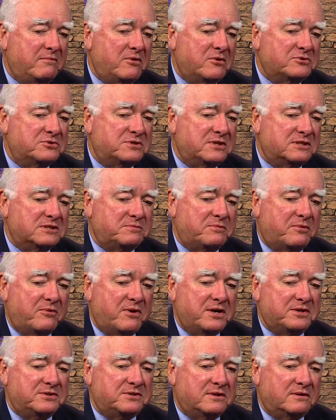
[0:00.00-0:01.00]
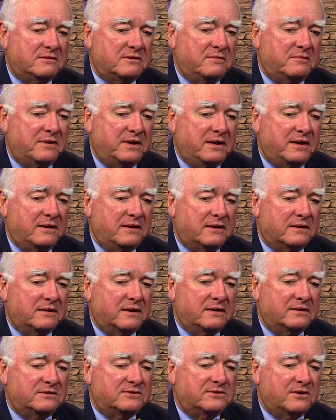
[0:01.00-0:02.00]
most inspirational to me
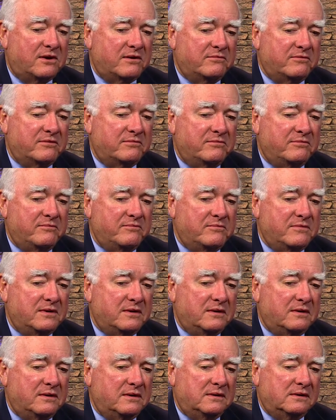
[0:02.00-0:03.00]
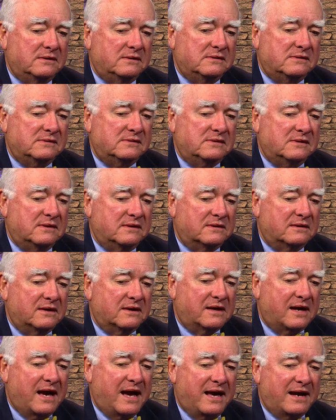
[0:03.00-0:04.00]
and sort of a
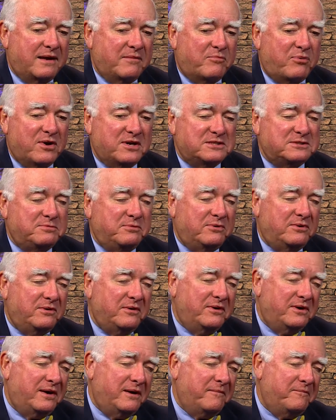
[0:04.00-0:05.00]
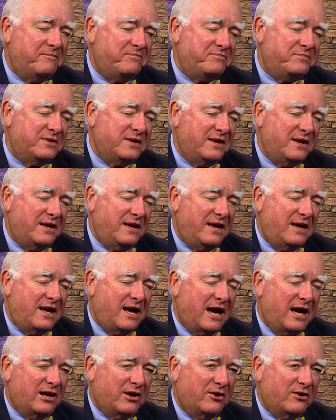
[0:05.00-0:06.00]
guiding principle,
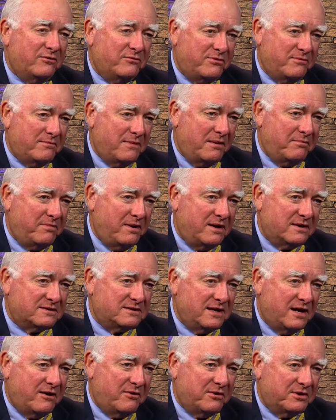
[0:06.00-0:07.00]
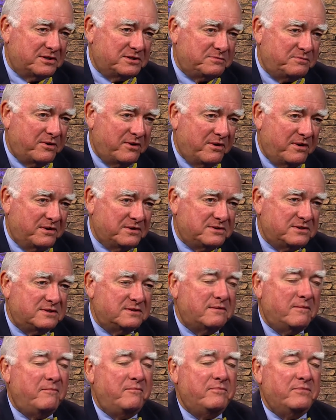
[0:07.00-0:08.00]
I learned from my Bach Tower experience.
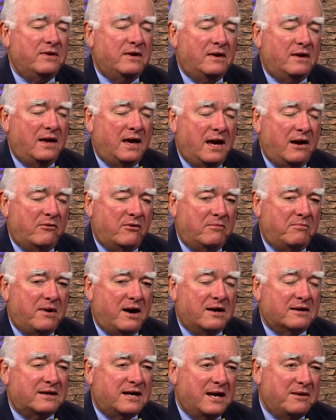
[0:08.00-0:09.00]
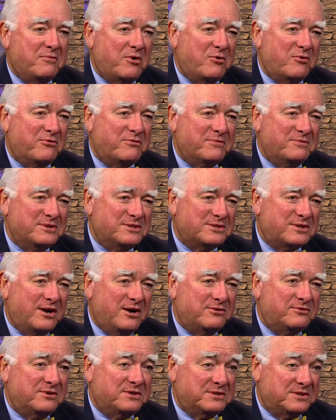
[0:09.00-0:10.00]
Edward Bach came over from this
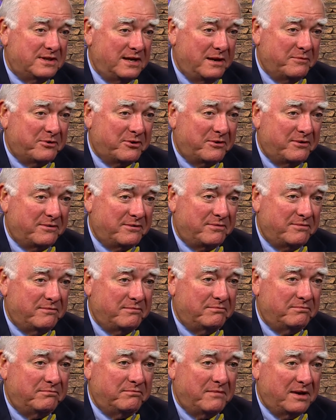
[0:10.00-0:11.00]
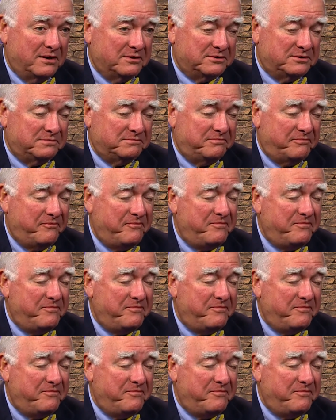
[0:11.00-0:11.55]
country as an immigrant from Belgium.